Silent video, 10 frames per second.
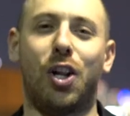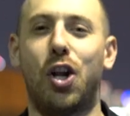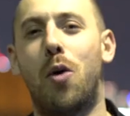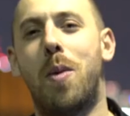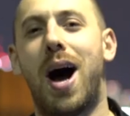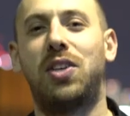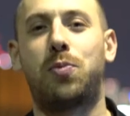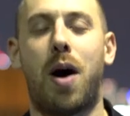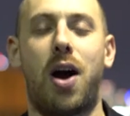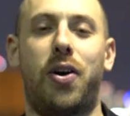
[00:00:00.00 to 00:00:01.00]
Hello, my
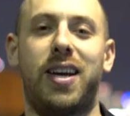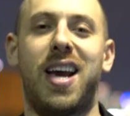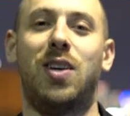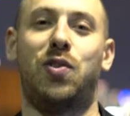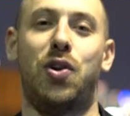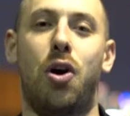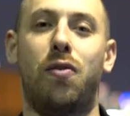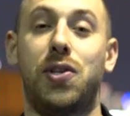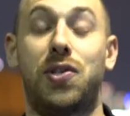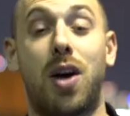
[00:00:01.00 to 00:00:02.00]
aspiring
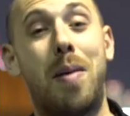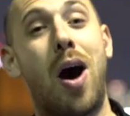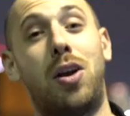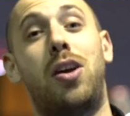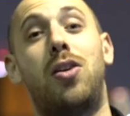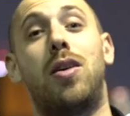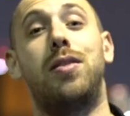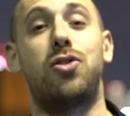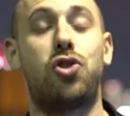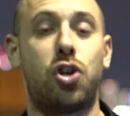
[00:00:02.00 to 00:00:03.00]
Casanovas. I'm out here
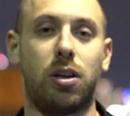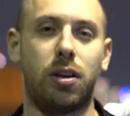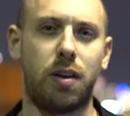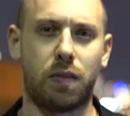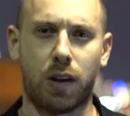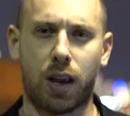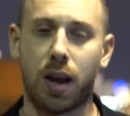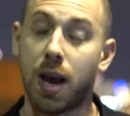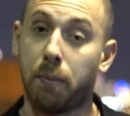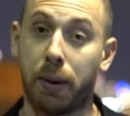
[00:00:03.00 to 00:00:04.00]
on this chilly
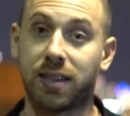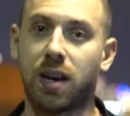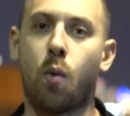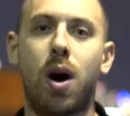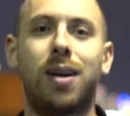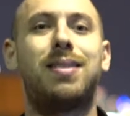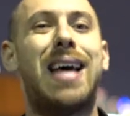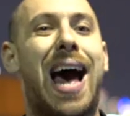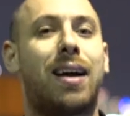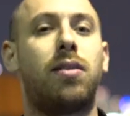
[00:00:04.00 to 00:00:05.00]
evening because I want to
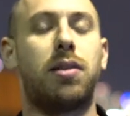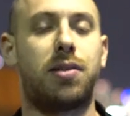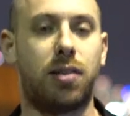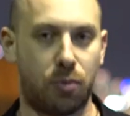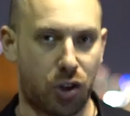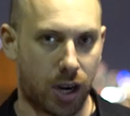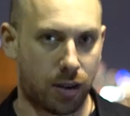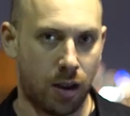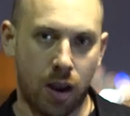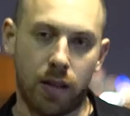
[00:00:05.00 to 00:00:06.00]
tackle a
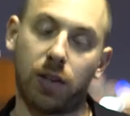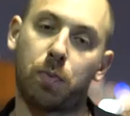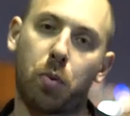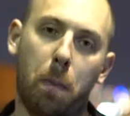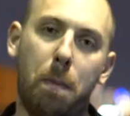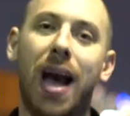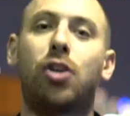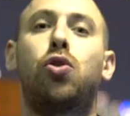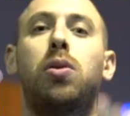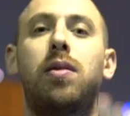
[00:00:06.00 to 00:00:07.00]
subject that is
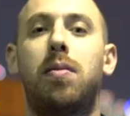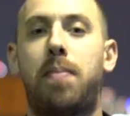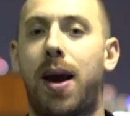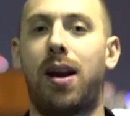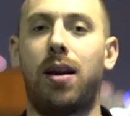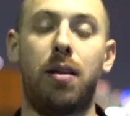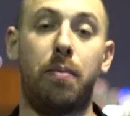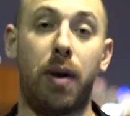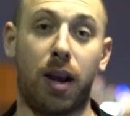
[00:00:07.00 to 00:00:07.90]
perpetually debated in the